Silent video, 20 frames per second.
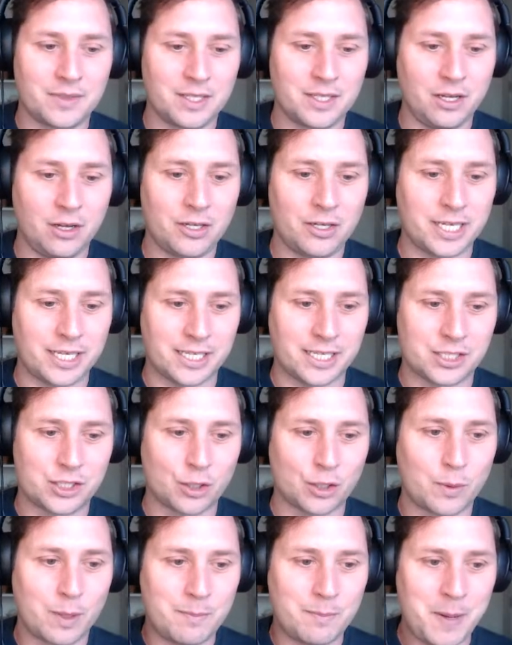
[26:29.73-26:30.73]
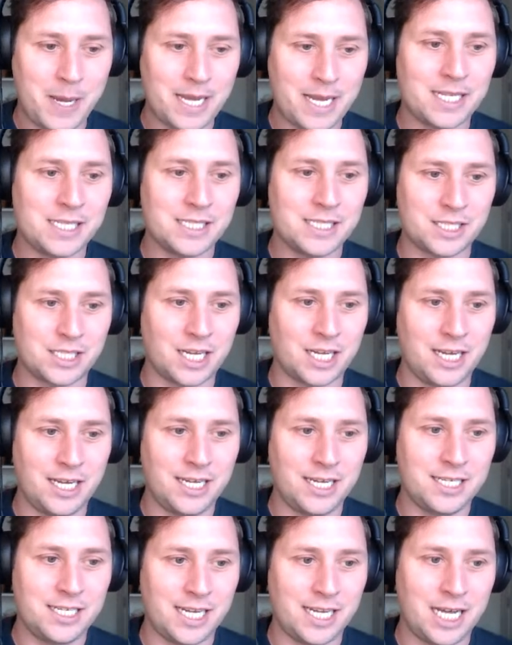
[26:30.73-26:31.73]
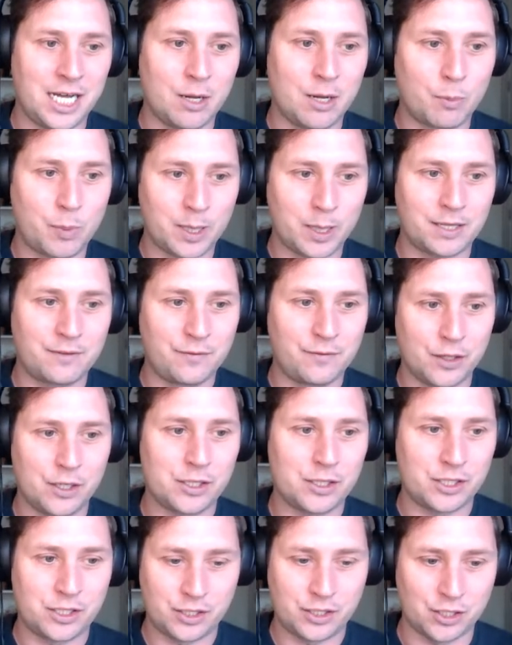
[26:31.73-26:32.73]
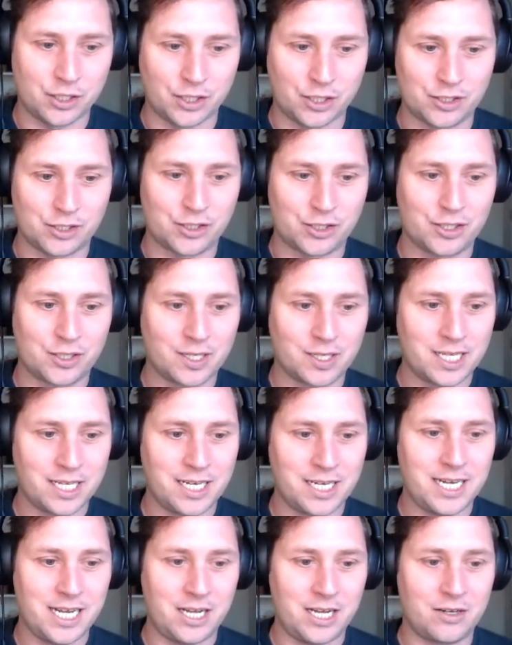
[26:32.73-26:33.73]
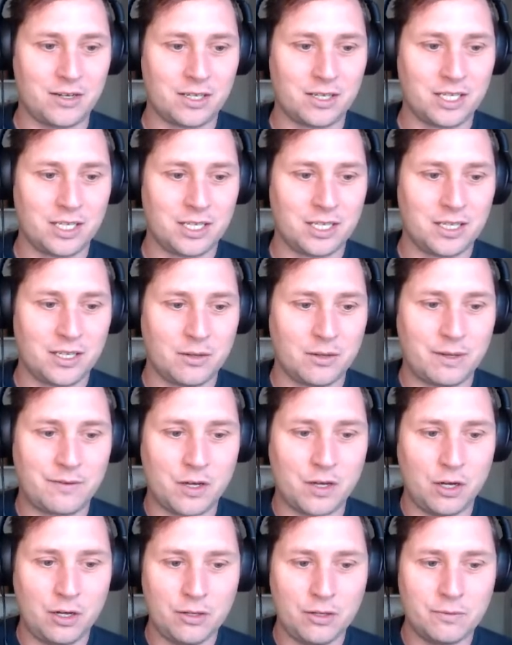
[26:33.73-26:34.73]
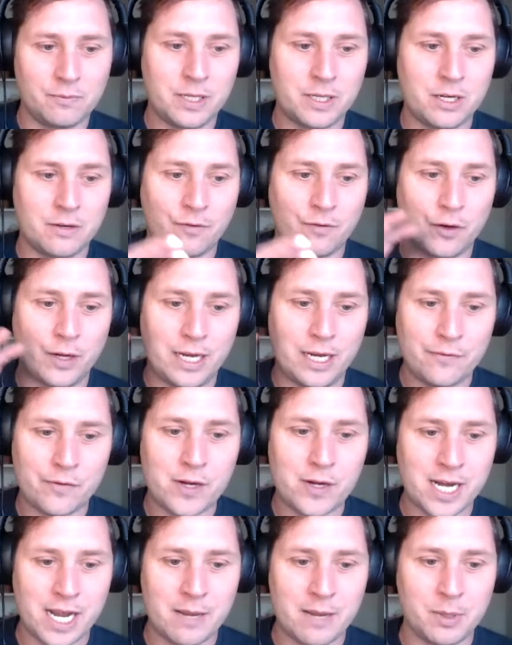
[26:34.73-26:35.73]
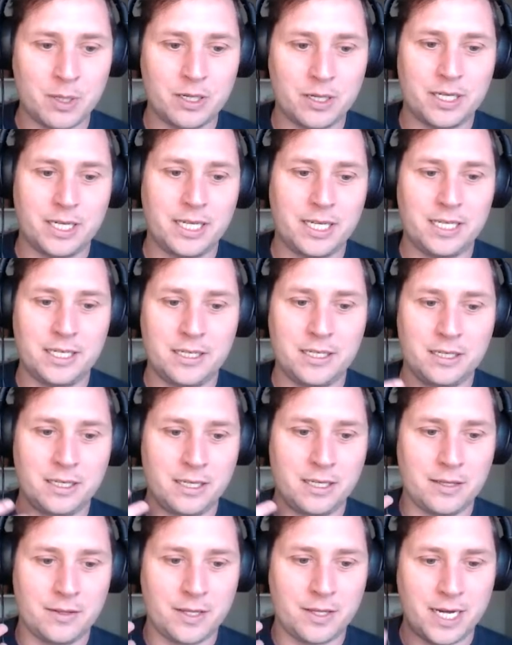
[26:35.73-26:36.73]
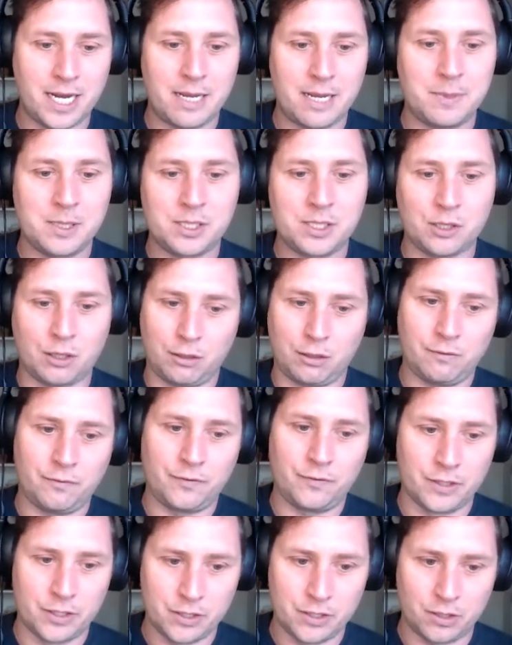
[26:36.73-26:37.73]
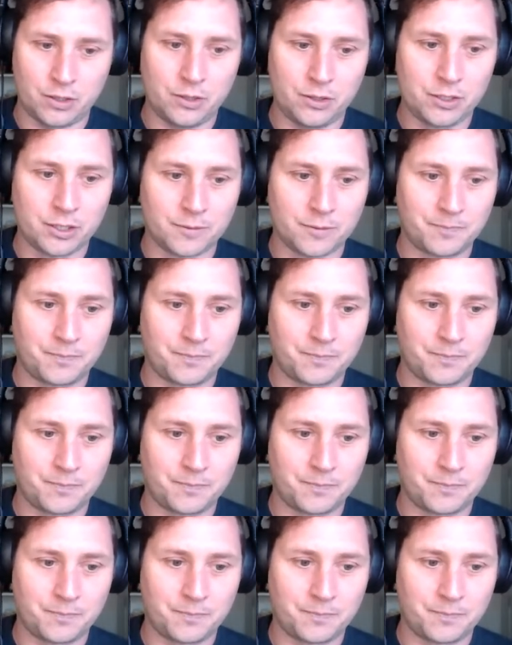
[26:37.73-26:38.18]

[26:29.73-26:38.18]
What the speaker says: Okay, so we're back inside our breadth first search. Now, we've got for every neighbor in the neighbors of the node.